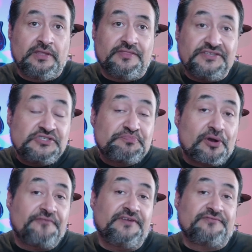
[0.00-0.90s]
This is
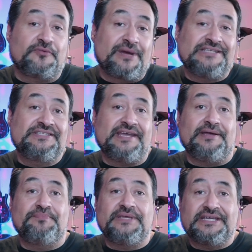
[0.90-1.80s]
perfect for my
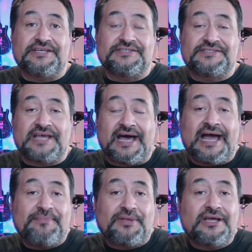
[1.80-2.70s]
setup because
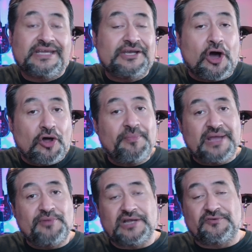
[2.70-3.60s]
I plug in all my
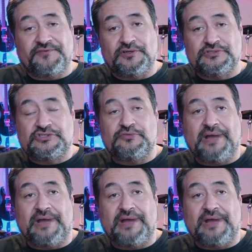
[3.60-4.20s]
microphones to my